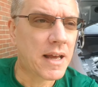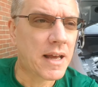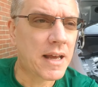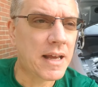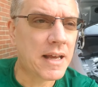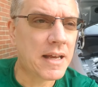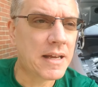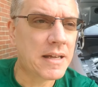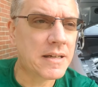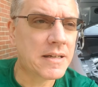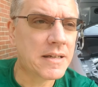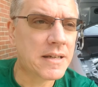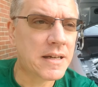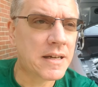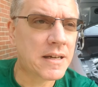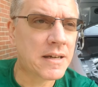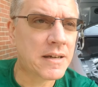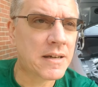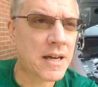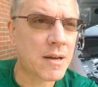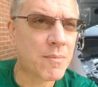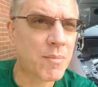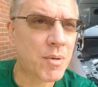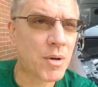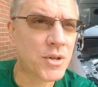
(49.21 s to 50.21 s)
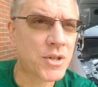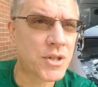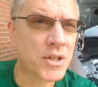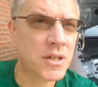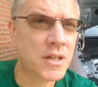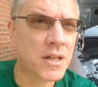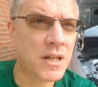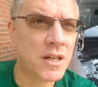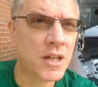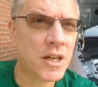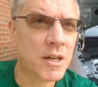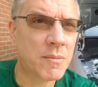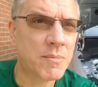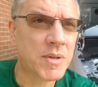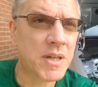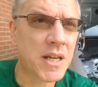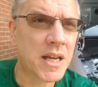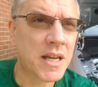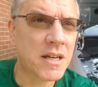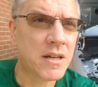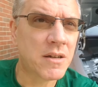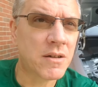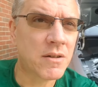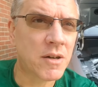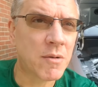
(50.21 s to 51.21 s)
And I posted an
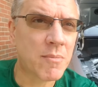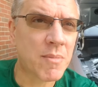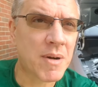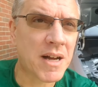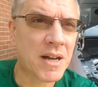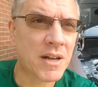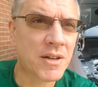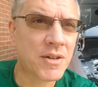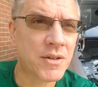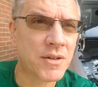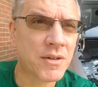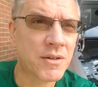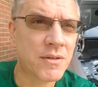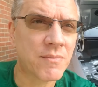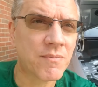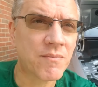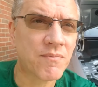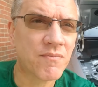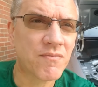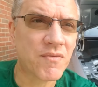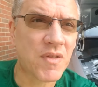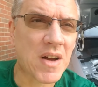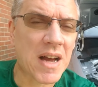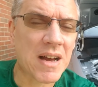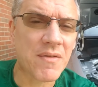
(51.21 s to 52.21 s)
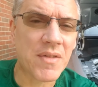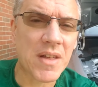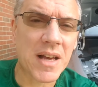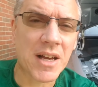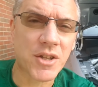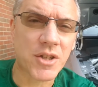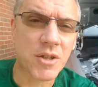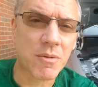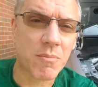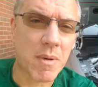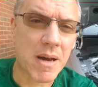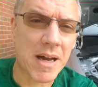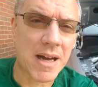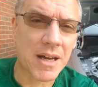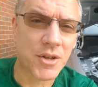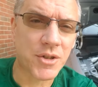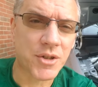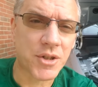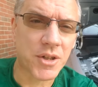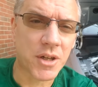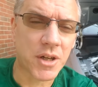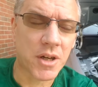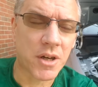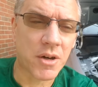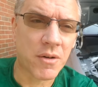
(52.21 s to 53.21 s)
update about 5,000
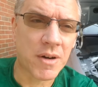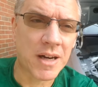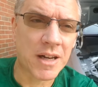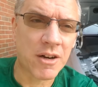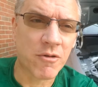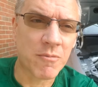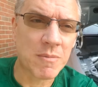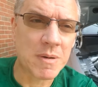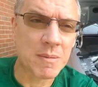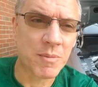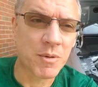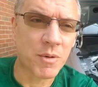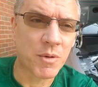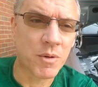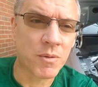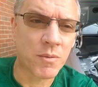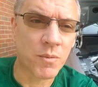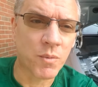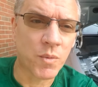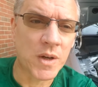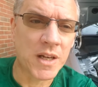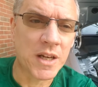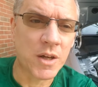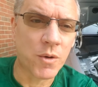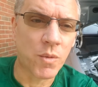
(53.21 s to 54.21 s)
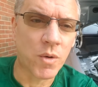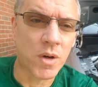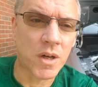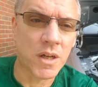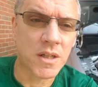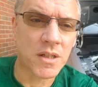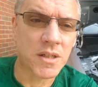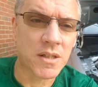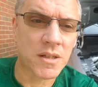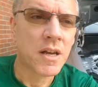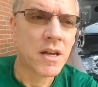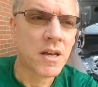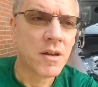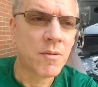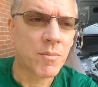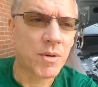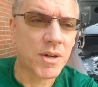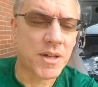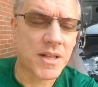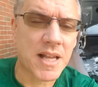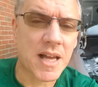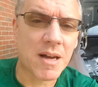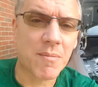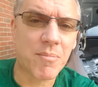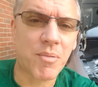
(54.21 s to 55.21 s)
miles ago. I don't remember when it was, but
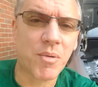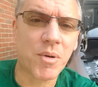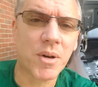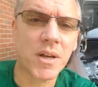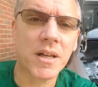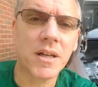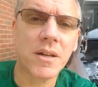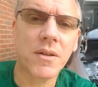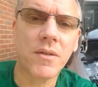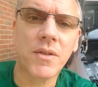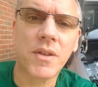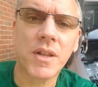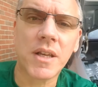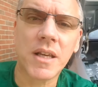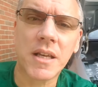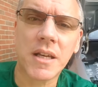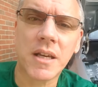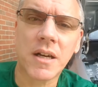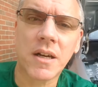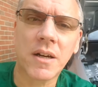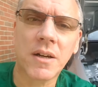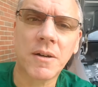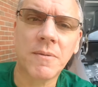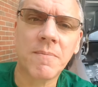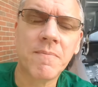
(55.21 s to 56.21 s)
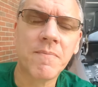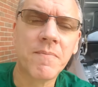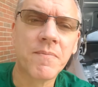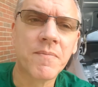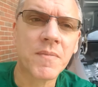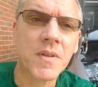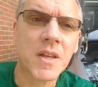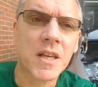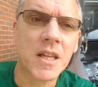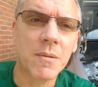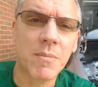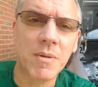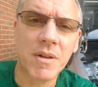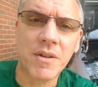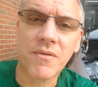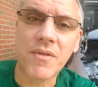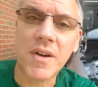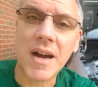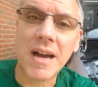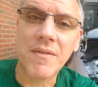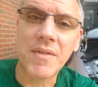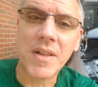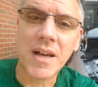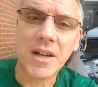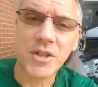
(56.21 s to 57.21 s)
at that point, it had been
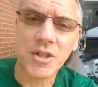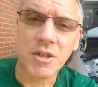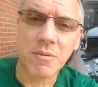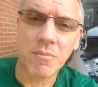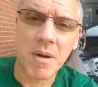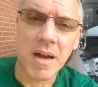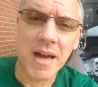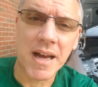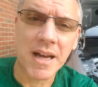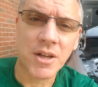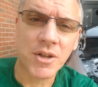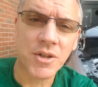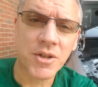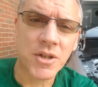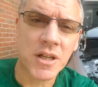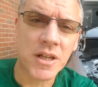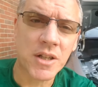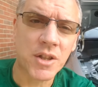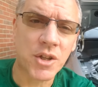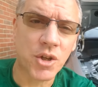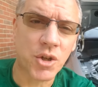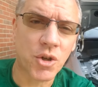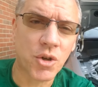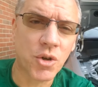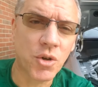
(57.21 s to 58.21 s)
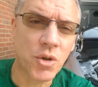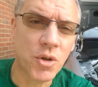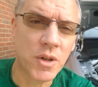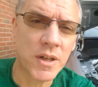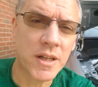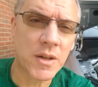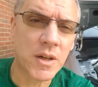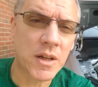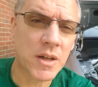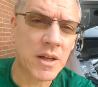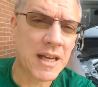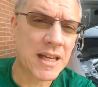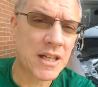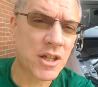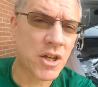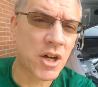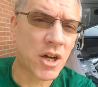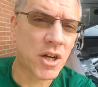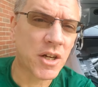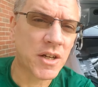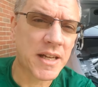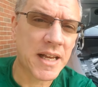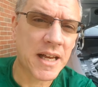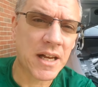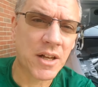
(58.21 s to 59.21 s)
5,000 miles, and the coolant had
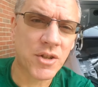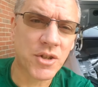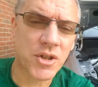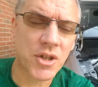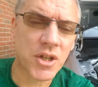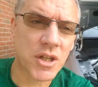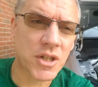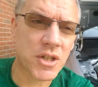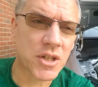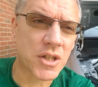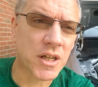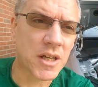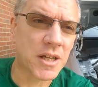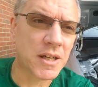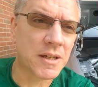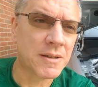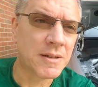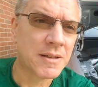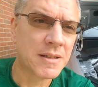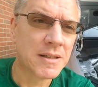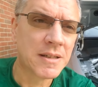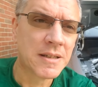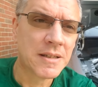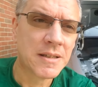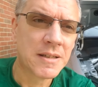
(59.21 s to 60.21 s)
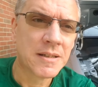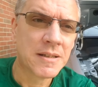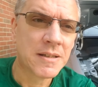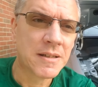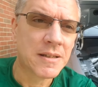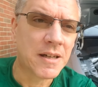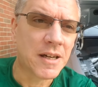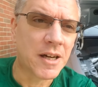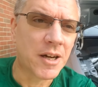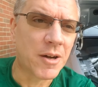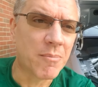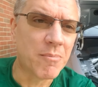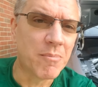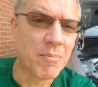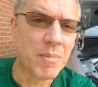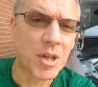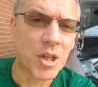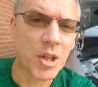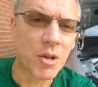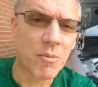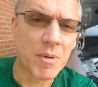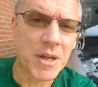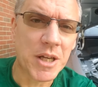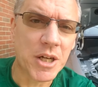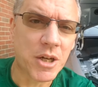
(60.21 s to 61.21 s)
gone down just a
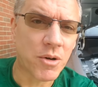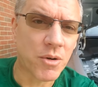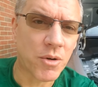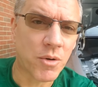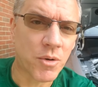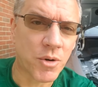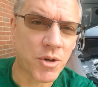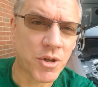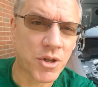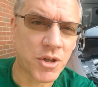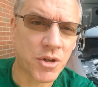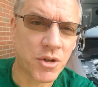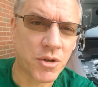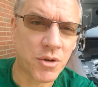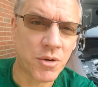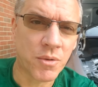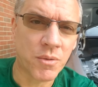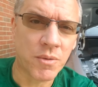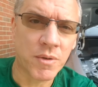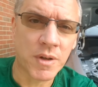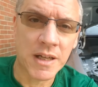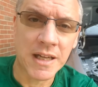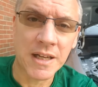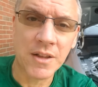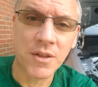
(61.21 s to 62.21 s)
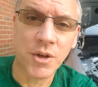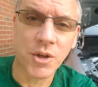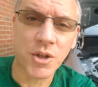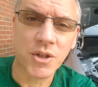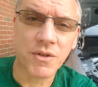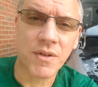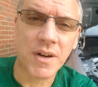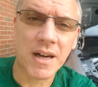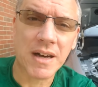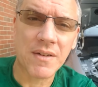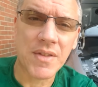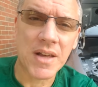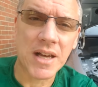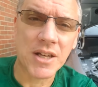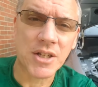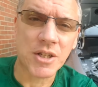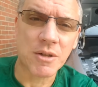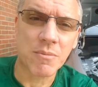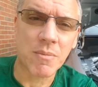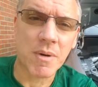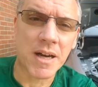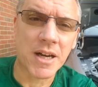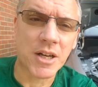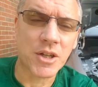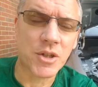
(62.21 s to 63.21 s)
millimeter or two in those
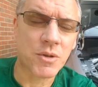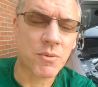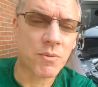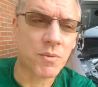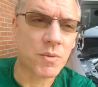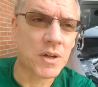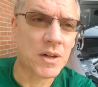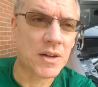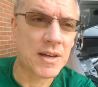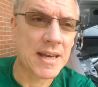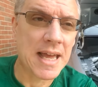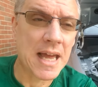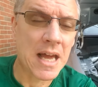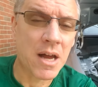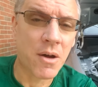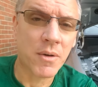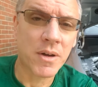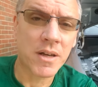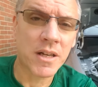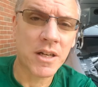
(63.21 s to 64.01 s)
5,000 miles. Well, now